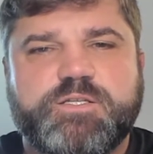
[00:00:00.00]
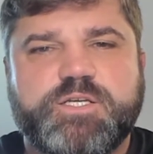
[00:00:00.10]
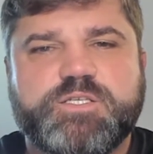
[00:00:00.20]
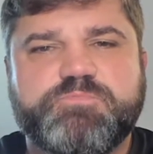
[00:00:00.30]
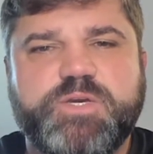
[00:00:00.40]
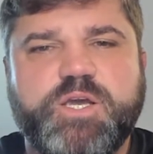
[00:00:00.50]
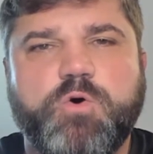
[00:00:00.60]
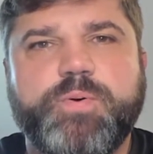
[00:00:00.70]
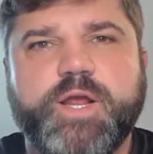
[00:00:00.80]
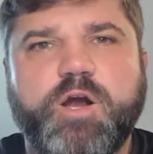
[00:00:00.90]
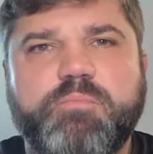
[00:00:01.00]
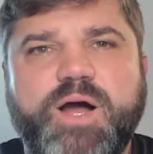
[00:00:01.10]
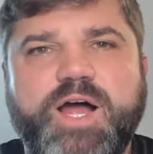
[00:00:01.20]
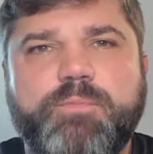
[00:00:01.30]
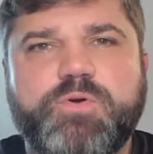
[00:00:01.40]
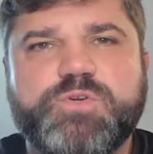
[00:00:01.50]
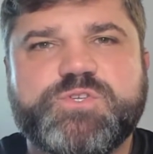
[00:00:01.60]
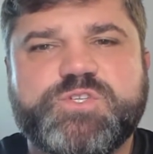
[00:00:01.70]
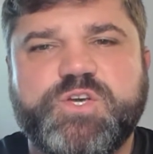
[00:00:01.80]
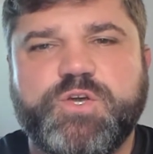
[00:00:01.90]
let's be opening our
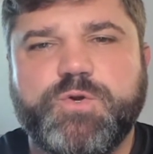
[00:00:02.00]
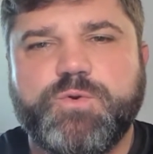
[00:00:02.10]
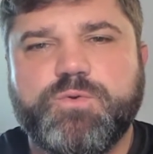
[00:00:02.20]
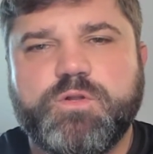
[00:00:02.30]
Bibles to